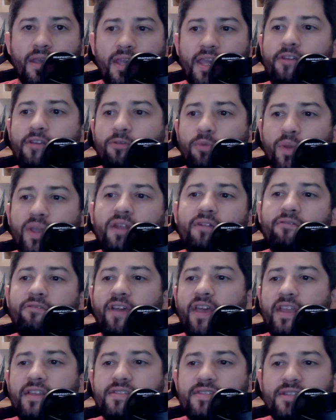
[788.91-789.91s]
If we
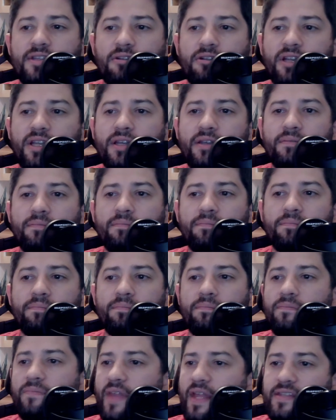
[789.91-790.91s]
invade Syria,
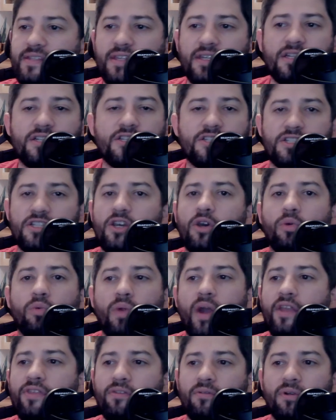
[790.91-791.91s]
that's going to just go
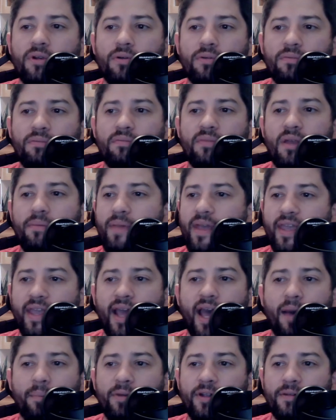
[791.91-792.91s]
right through and make it
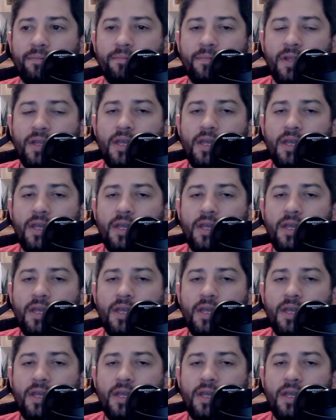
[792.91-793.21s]
happen.